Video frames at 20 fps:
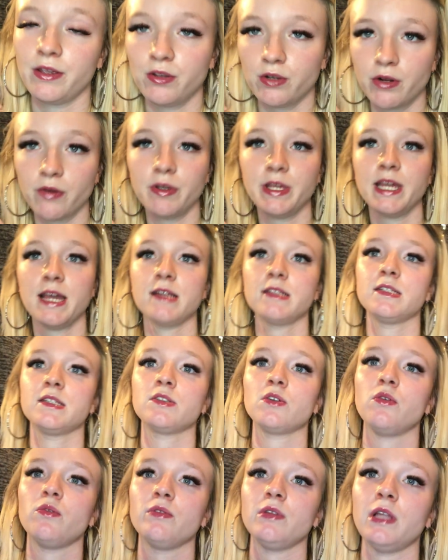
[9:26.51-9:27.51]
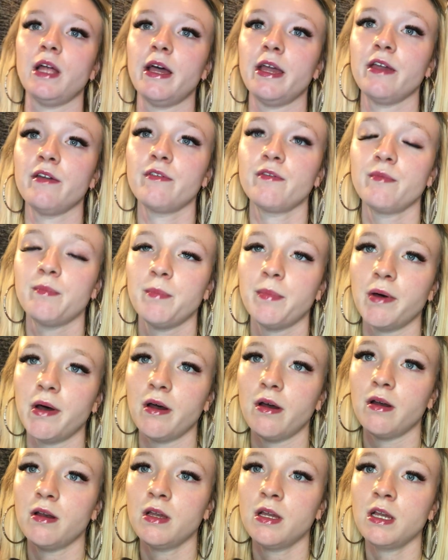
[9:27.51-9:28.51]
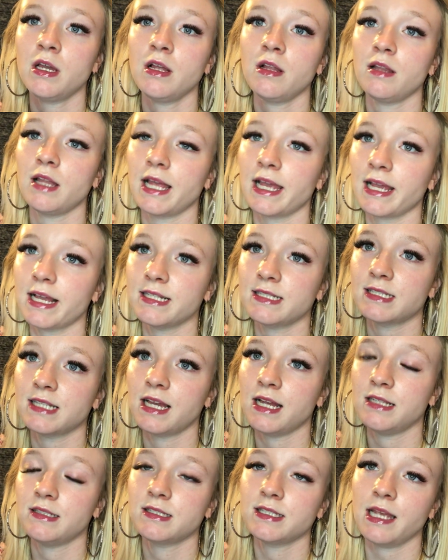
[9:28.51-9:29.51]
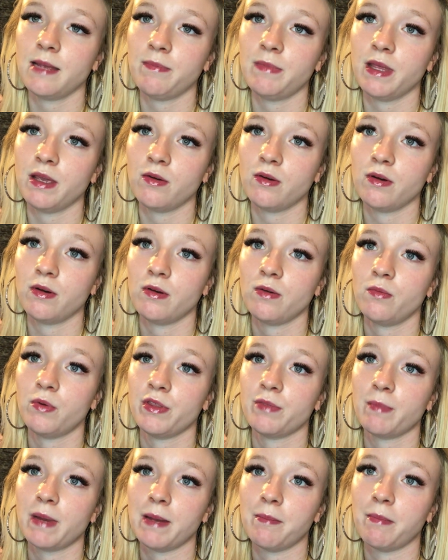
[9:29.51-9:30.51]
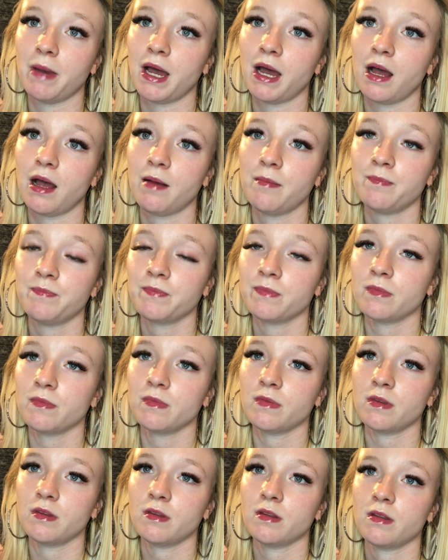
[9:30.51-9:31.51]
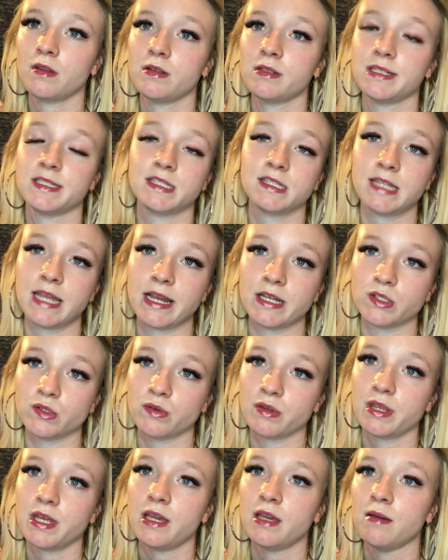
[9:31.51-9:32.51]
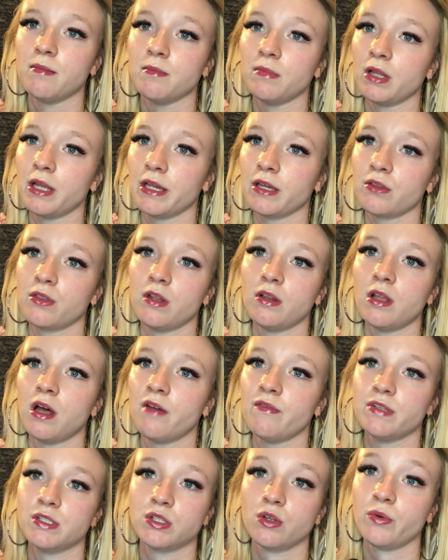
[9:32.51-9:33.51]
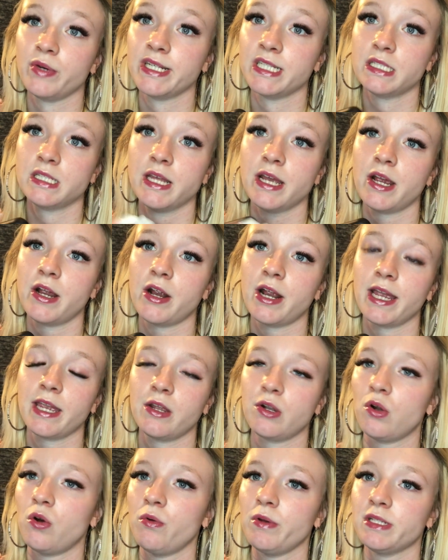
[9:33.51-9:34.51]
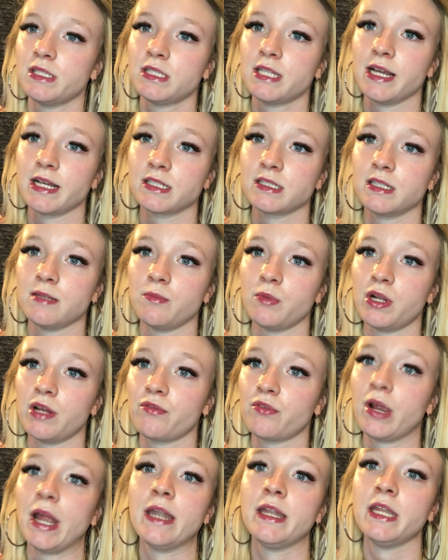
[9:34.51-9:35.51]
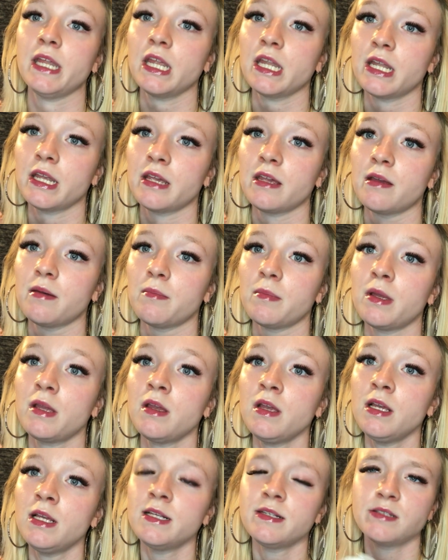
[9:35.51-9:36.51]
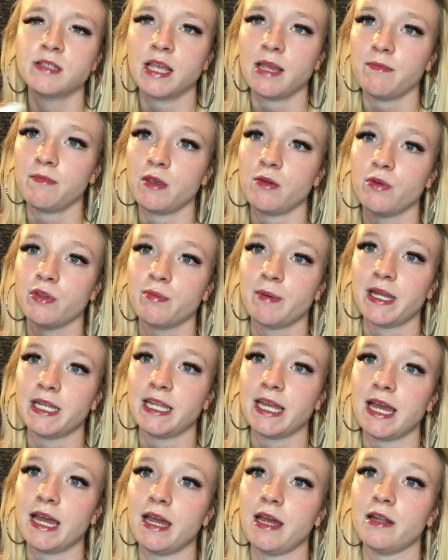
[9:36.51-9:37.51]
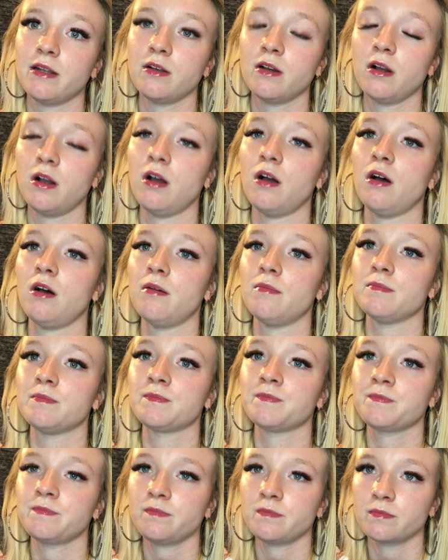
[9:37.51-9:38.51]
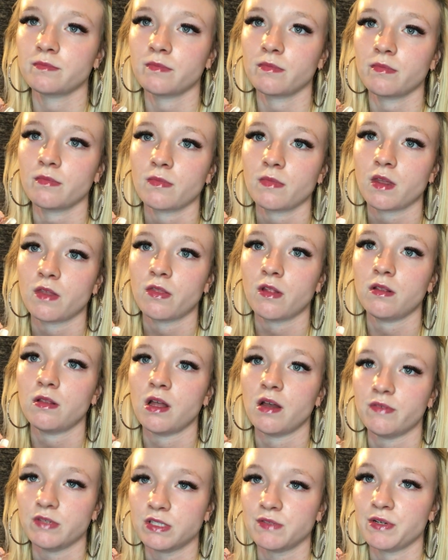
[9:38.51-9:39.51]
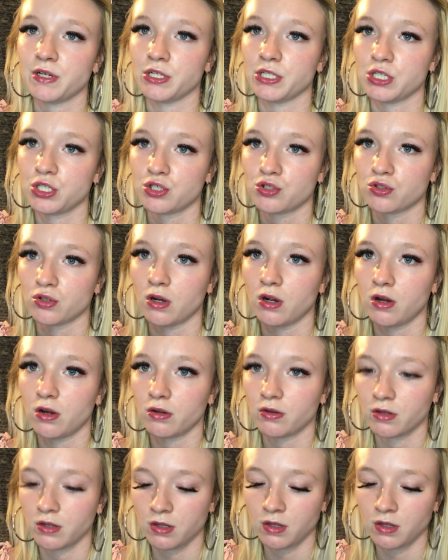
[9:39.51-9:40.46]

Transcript: You know, he has his own life, but like I said, same thing with my mom. It stands with him. Like, the love is always there. I can always text him whenever I need him. Same thing with my dad. The love is very strong.